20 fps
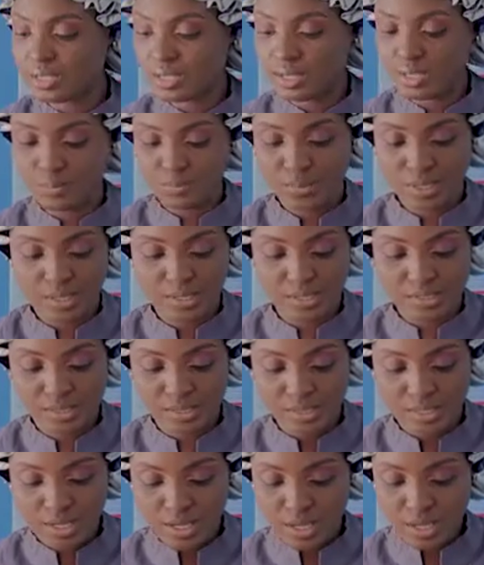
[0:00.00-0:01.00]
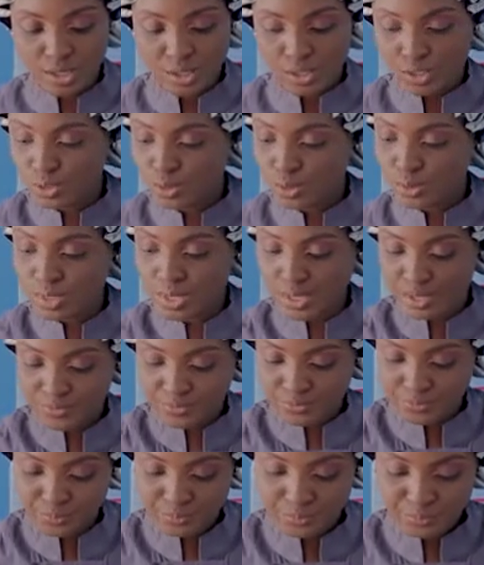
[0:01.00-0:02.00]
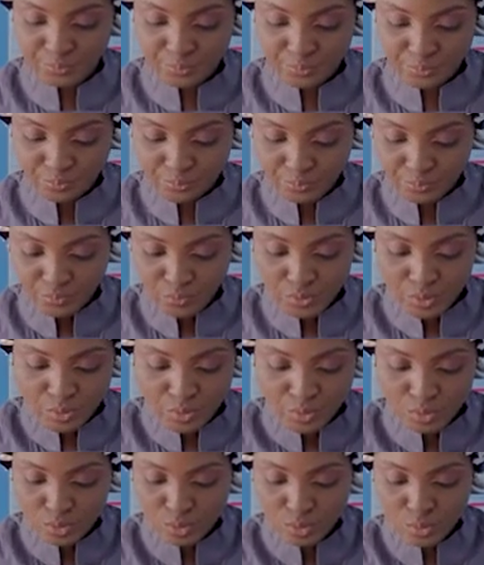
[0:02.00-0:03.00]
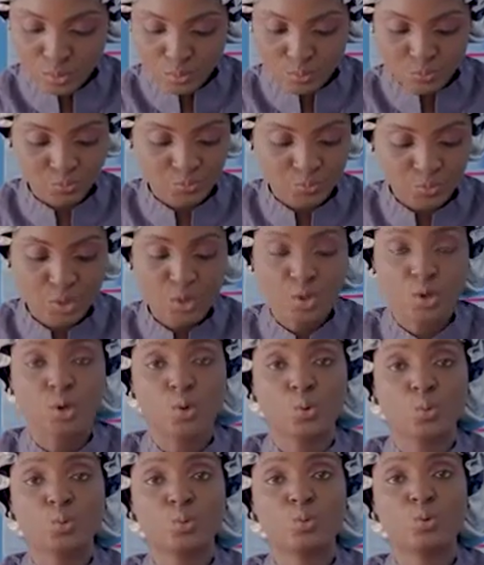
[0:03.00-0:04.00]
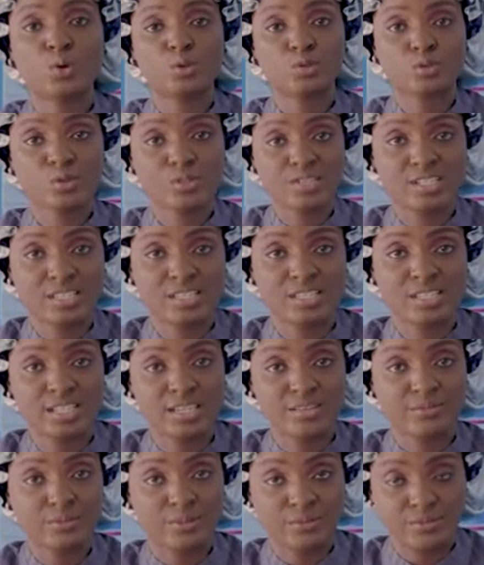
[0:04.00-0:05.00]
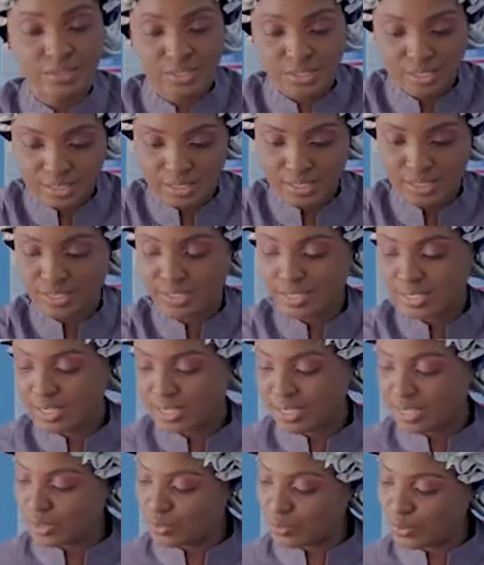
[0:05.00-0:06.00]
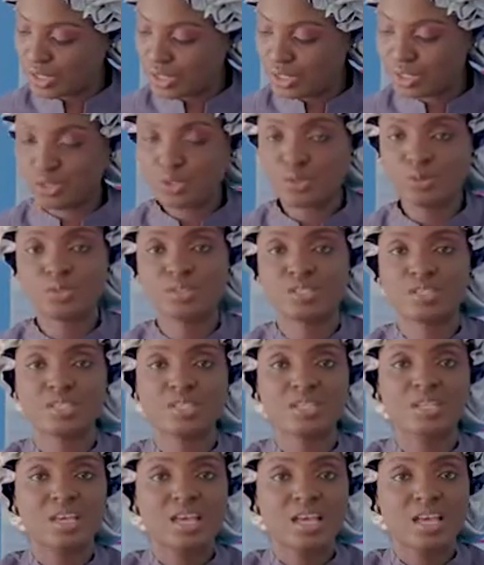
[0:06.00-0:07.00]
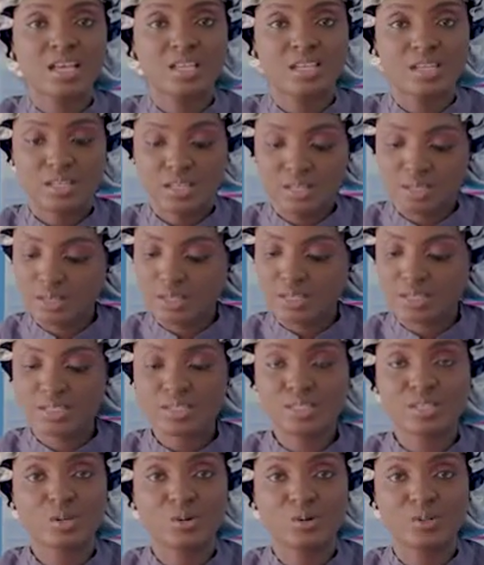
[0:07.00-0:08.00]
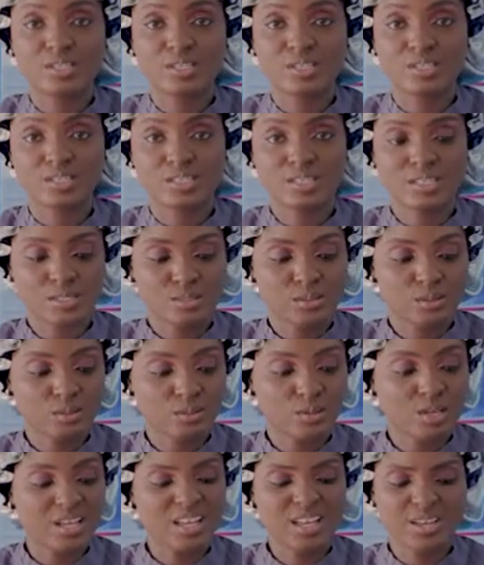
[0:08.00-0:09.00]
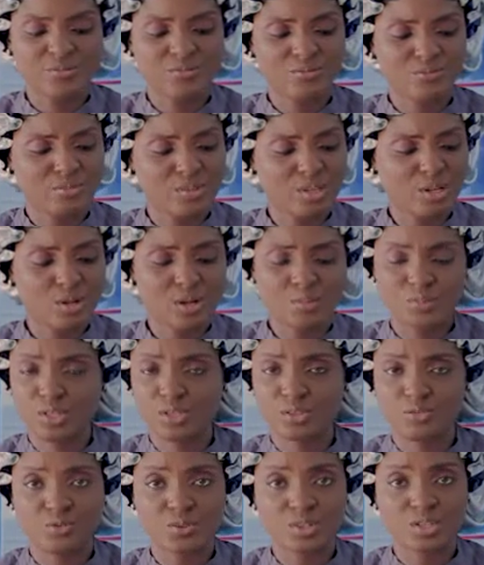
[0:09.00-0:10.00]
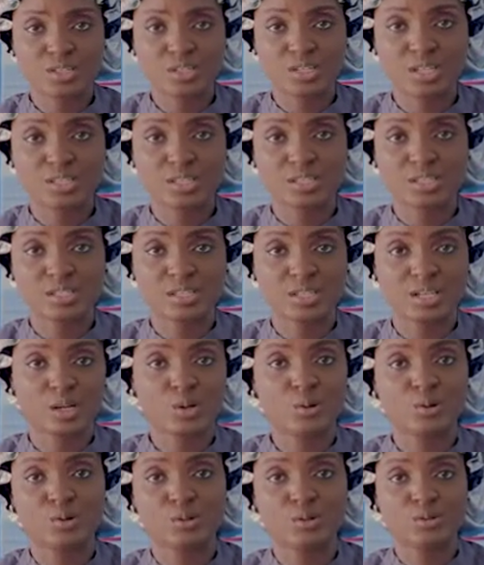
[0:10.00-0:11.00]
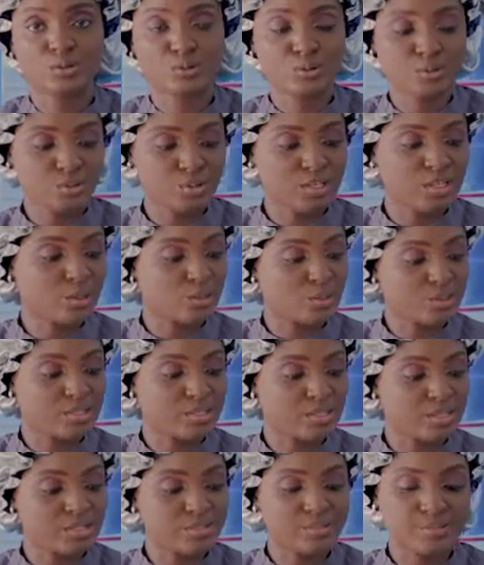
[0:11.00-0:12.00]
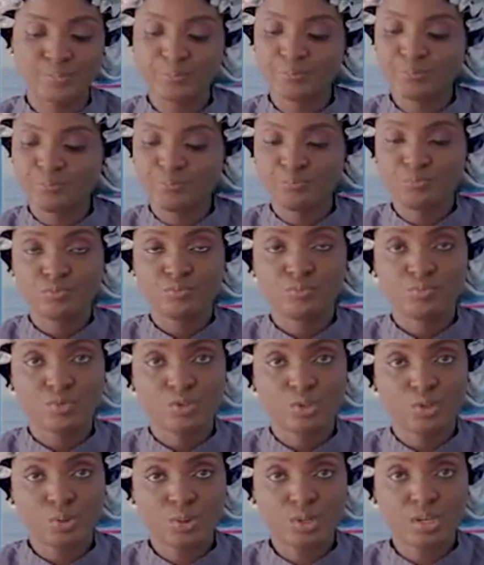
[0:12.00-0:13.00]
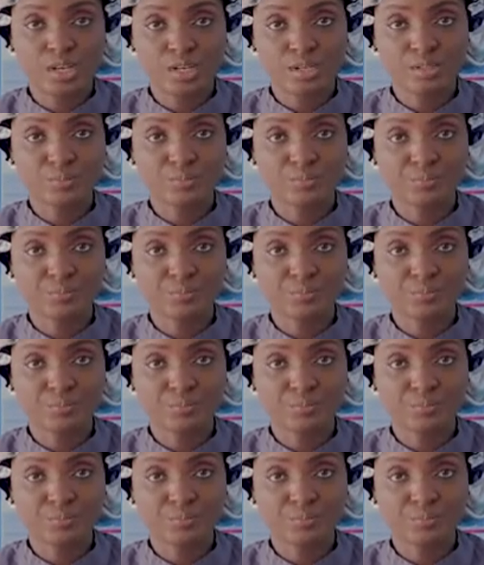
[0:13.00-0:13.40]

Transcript: cake makers should have. So we'll roll to a certain level of thickness, and then we can use these cutters. They come in different sizes. They're called cookie cutters. You can